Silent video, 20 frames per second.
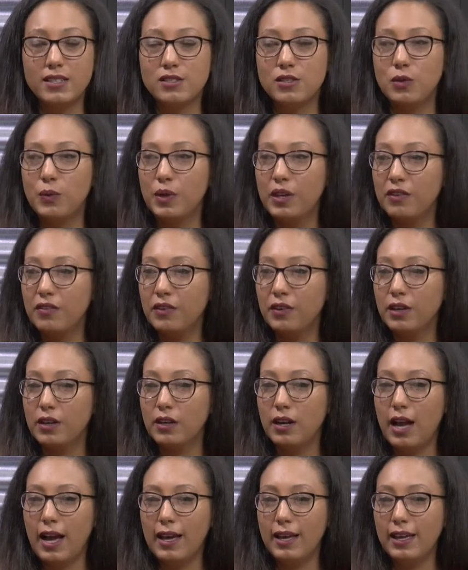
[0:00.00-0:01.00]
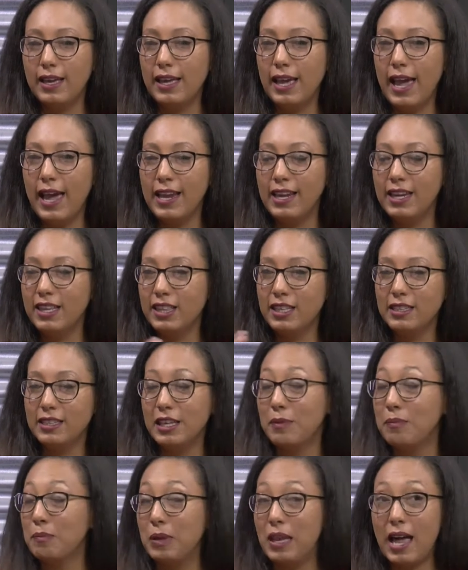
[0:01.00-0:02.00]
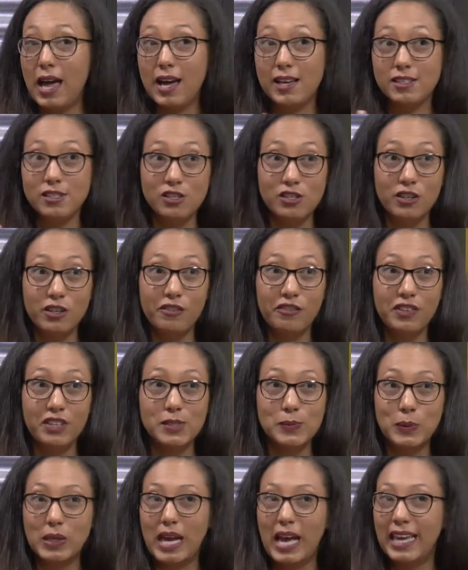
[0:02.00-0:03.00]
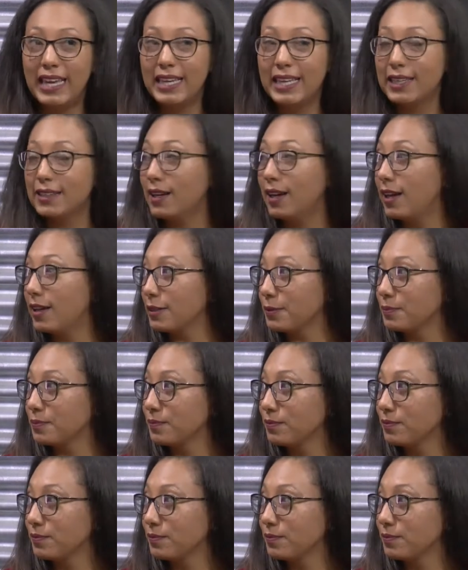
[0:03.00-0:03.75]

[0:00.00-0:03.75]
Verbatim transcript: So whenever anything they blast us on Facebook, I get a tag